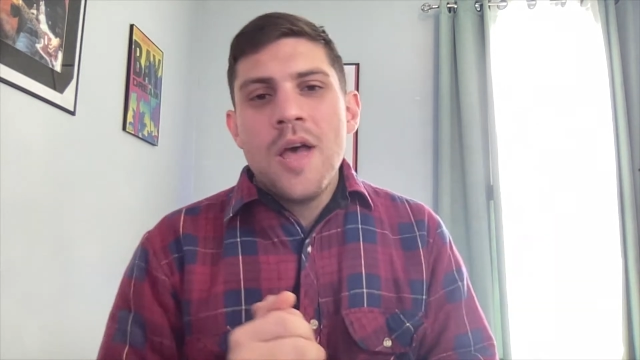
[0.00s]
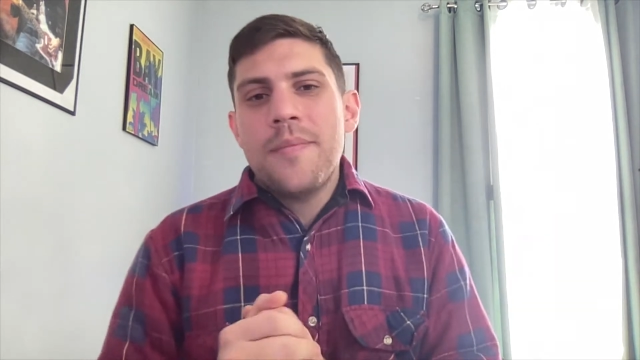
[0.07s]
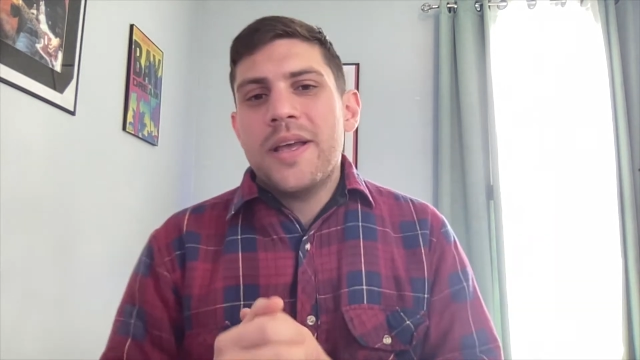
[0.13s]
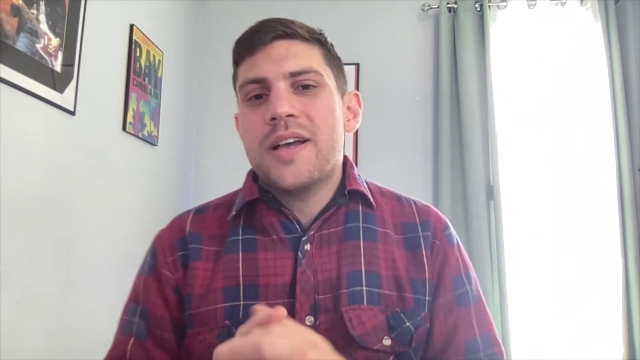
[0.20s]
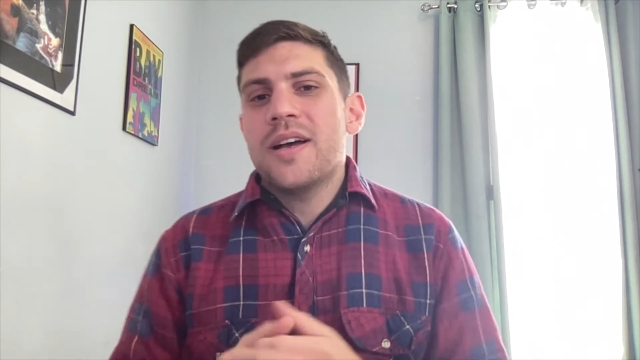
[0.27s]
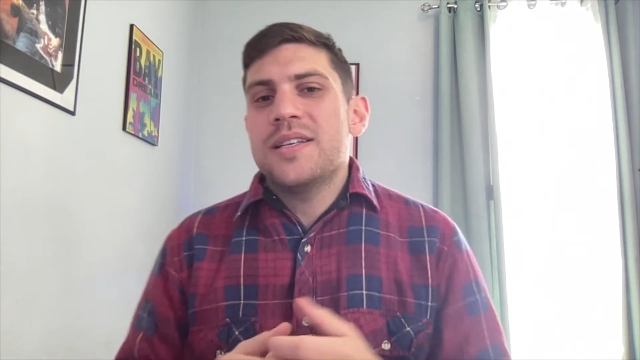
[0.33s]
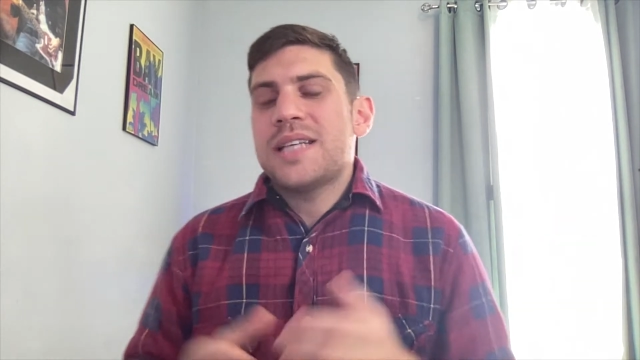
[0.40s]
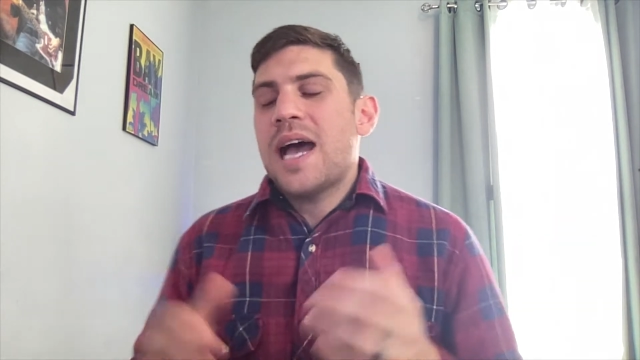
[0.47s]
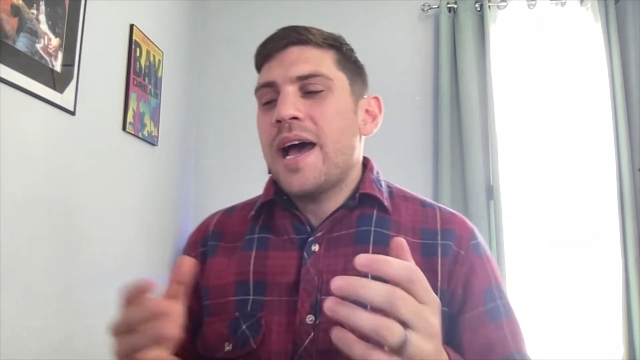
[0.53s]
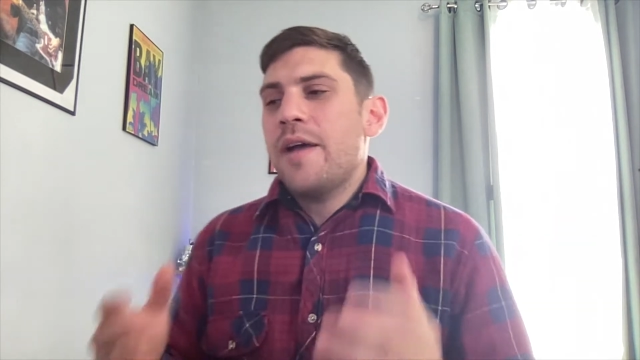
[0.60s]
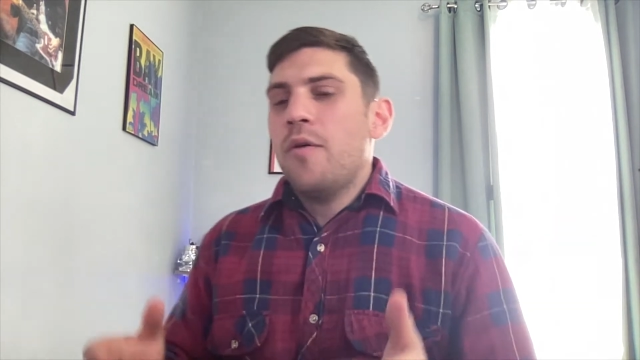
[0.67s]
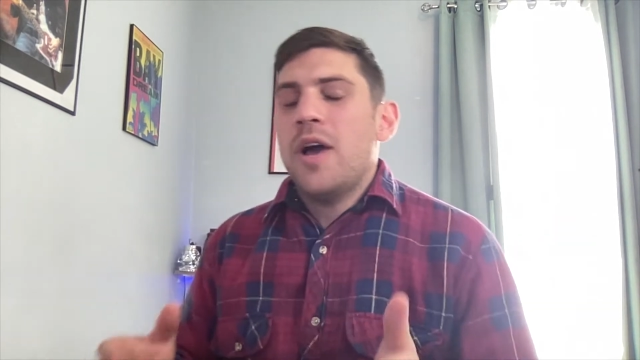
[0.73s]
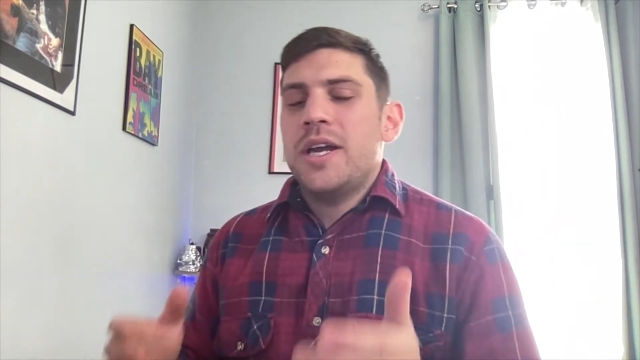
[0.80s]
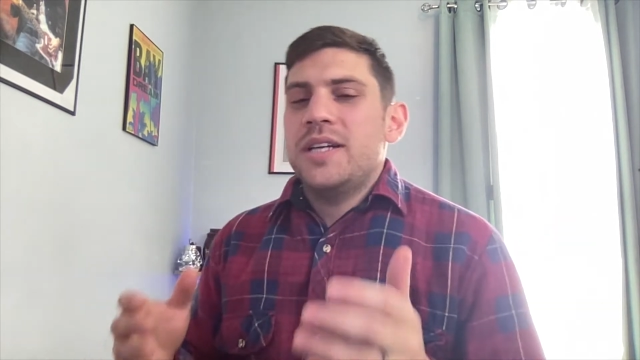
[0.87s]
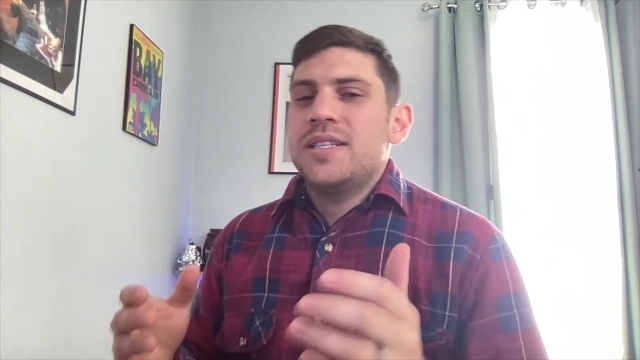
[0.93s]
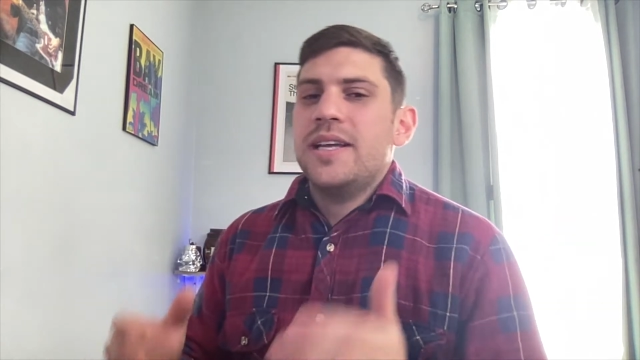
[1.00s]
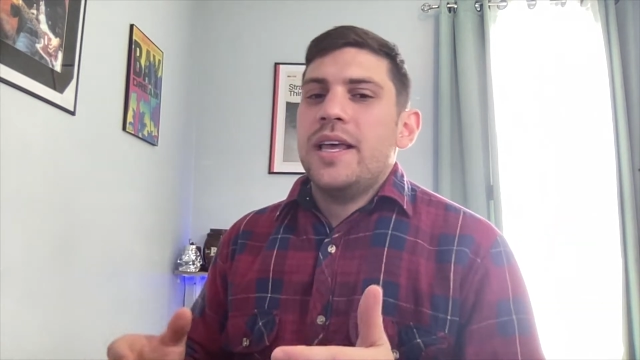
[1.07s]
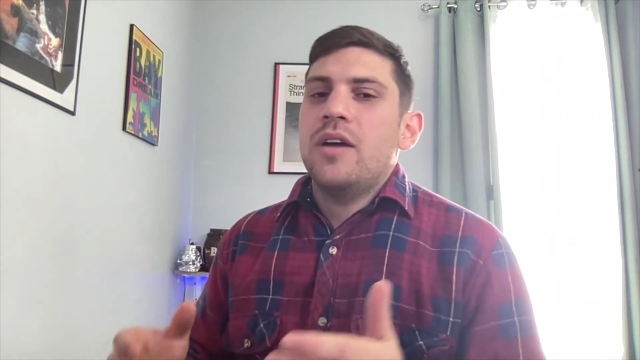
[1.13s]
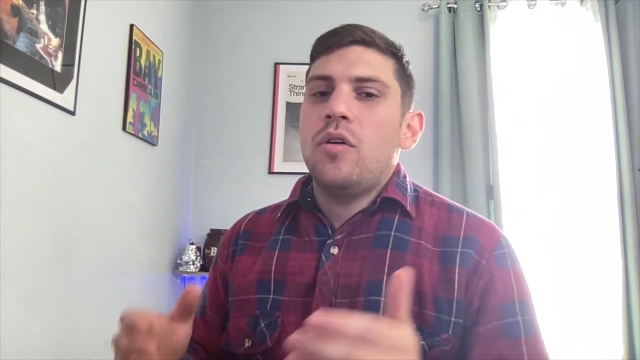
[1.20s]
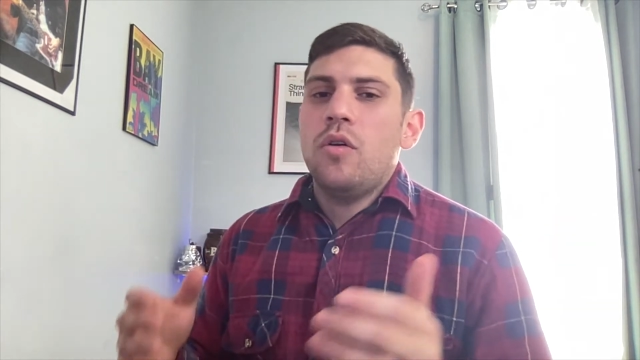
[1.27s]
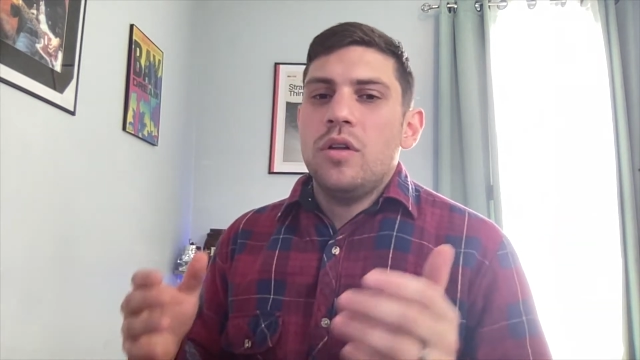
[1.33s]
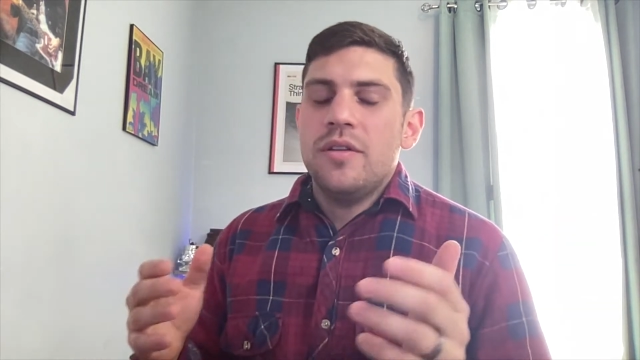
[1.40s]
because I wanted to
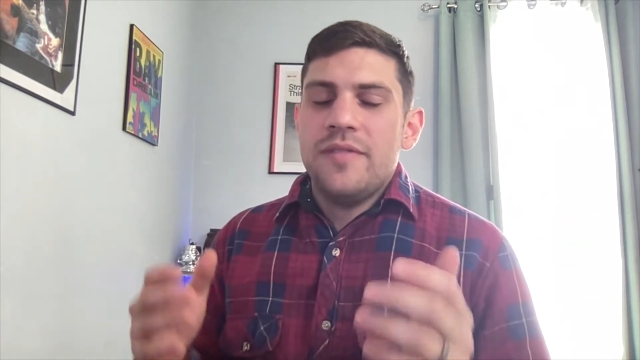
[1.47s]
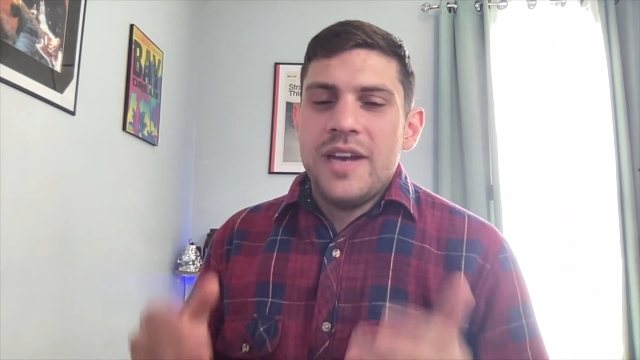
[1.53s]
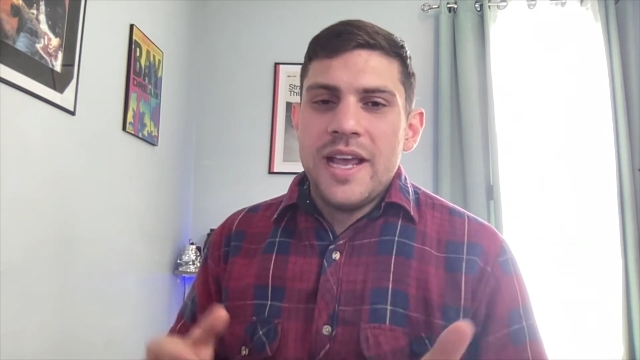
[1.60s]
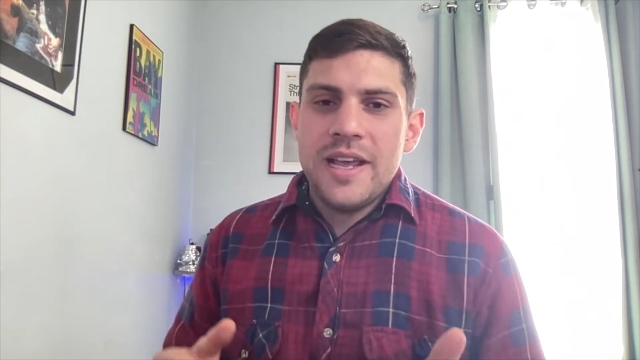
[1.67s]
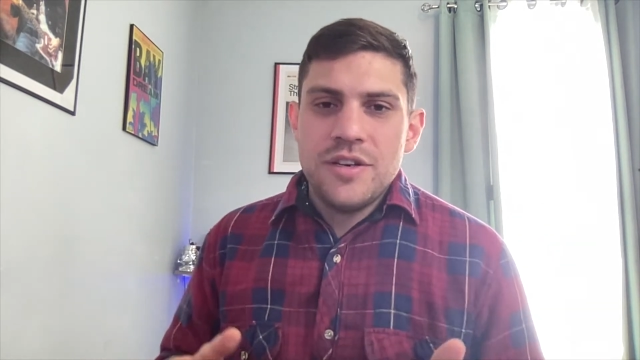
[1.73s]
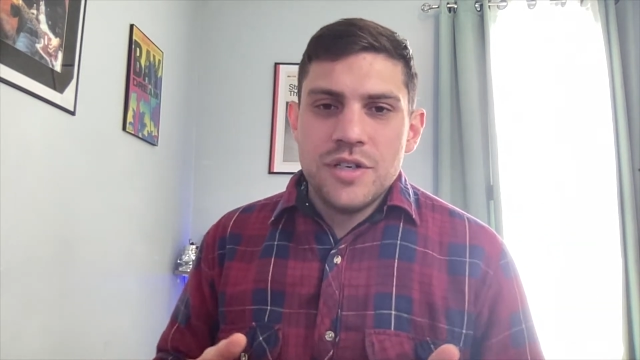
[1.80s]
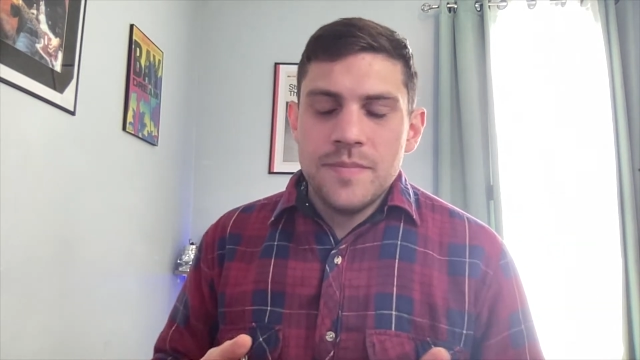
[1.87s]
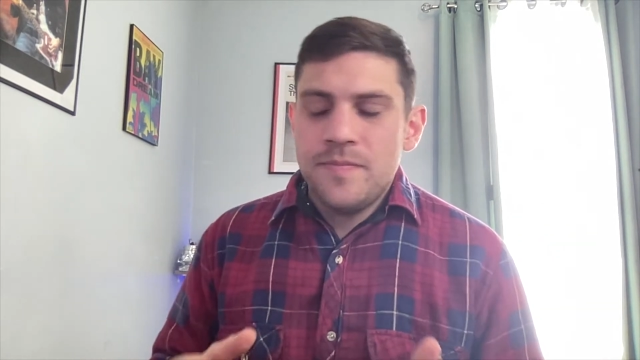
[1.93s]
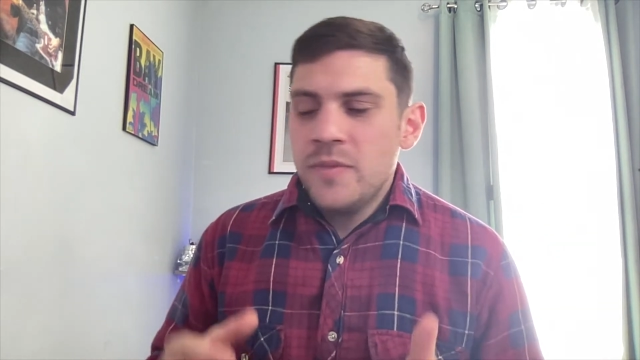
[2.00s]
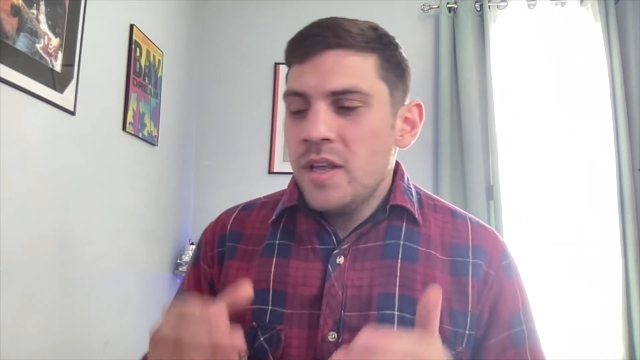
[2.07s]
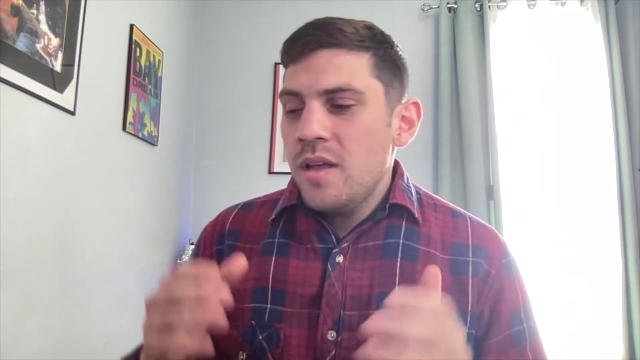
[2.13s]
get a hold of an agent.